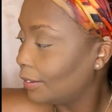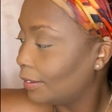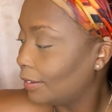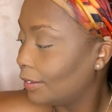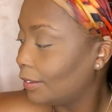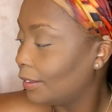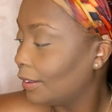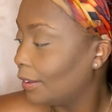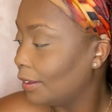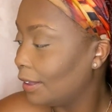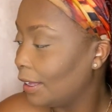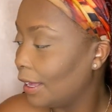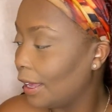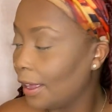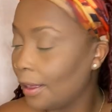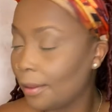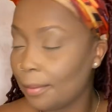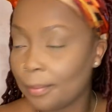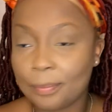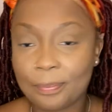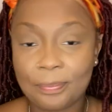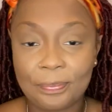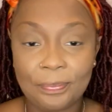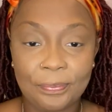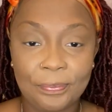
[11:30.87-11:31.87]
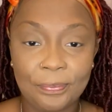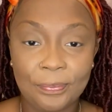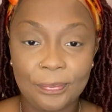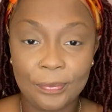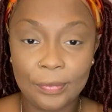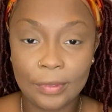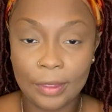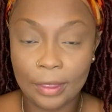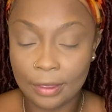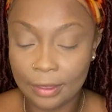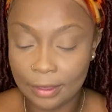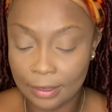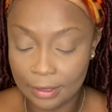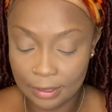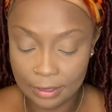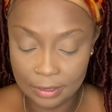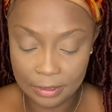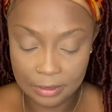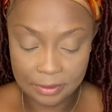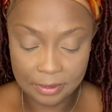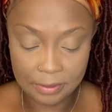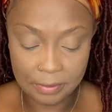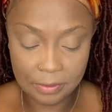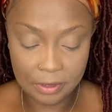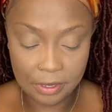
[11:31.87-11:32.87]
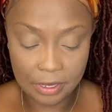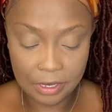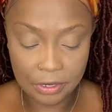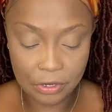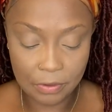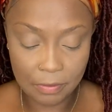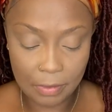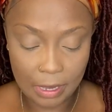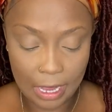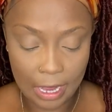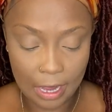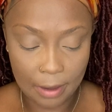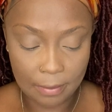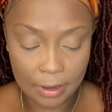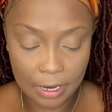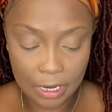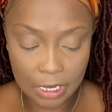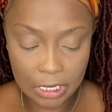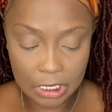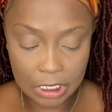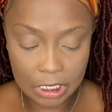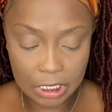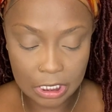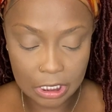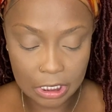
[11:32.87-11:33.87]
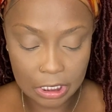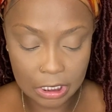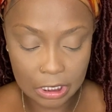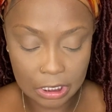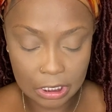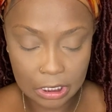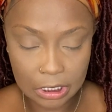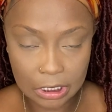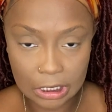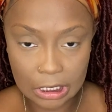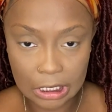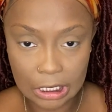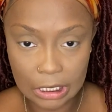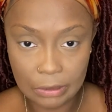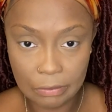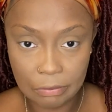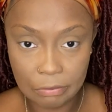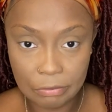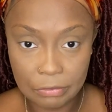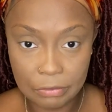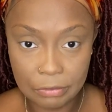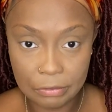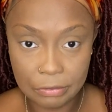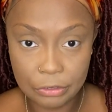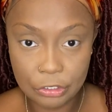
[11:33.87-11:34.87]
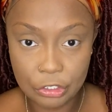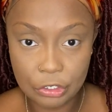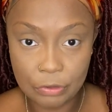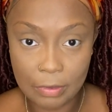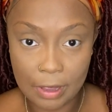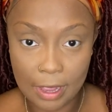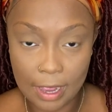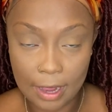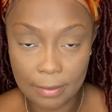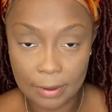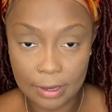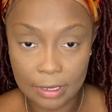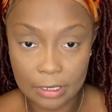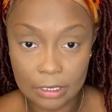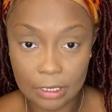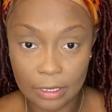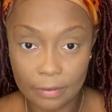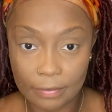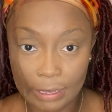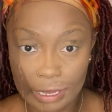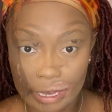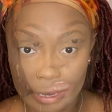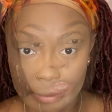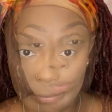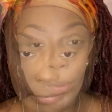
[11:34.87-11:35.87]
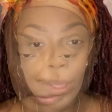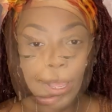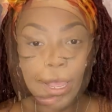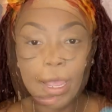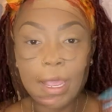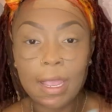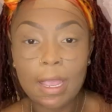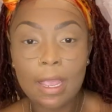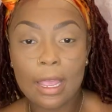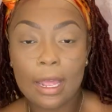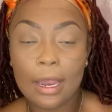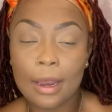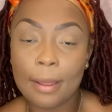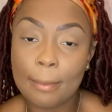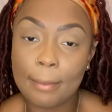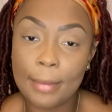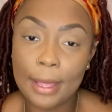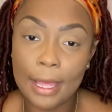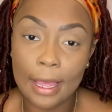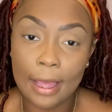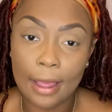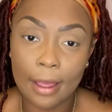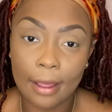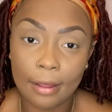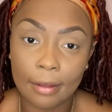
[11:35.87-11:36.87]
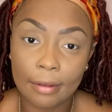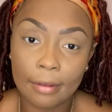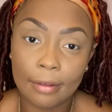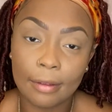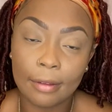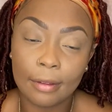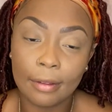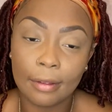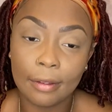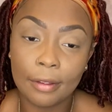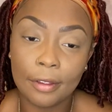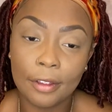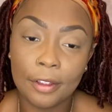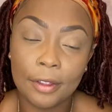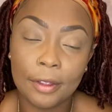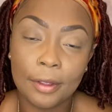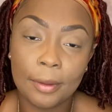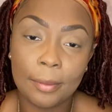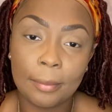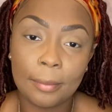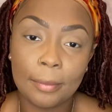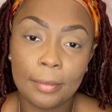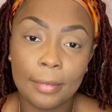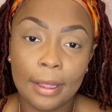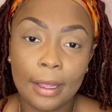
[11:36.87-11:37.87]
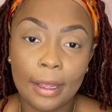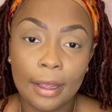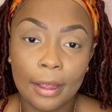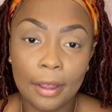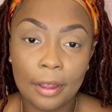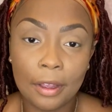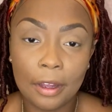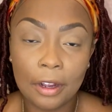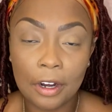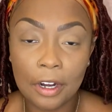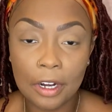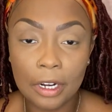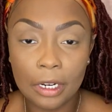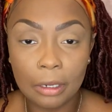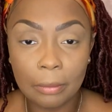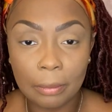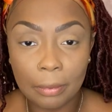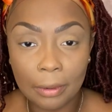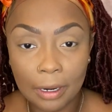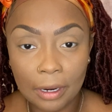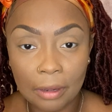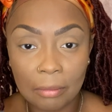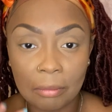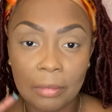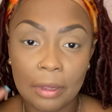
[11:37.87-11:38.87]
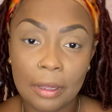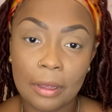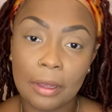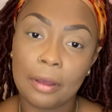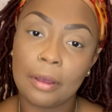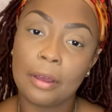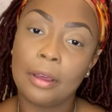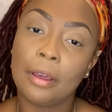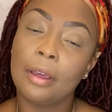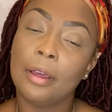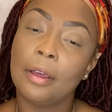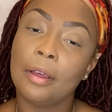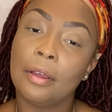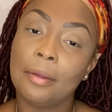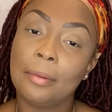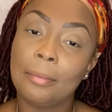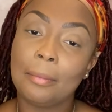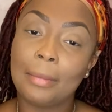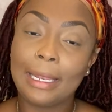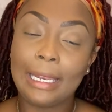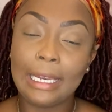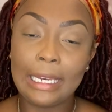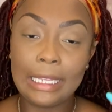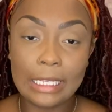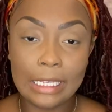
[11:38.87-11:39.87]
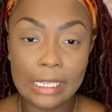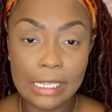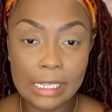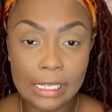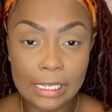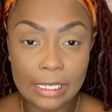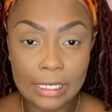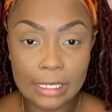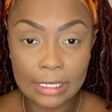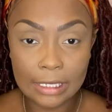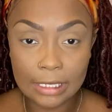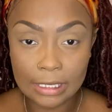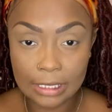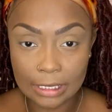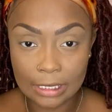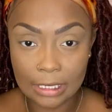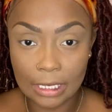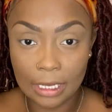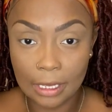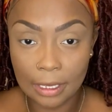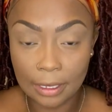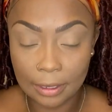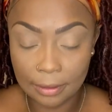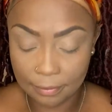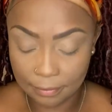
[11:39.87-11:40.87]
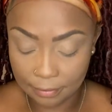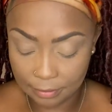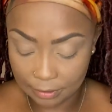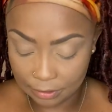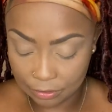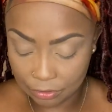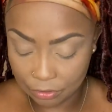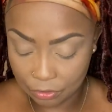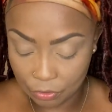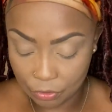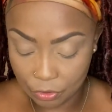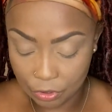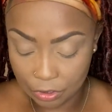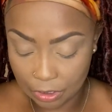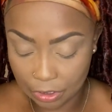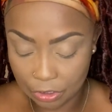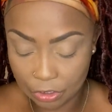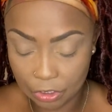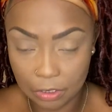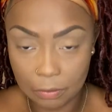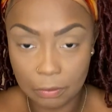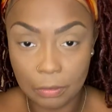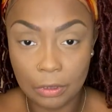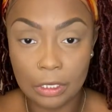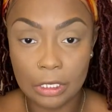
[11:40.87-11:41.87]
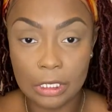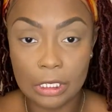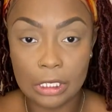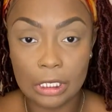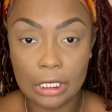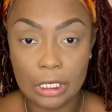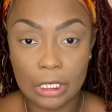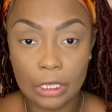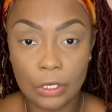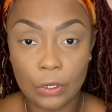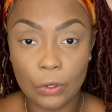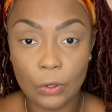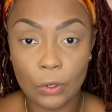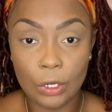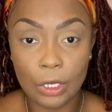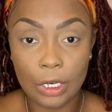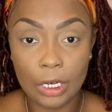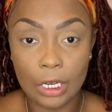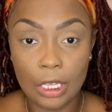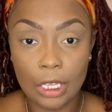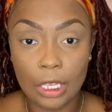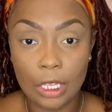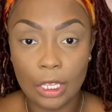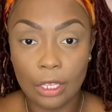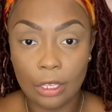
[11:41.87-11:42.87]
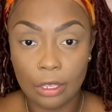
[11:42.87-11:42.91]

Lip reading: So yeah. So I'm gonna do my eyebrows. Do my eyebrows off camera. Okay, and I'm back. I already primed my my lids and stuff. Of course, I just put concealer on it.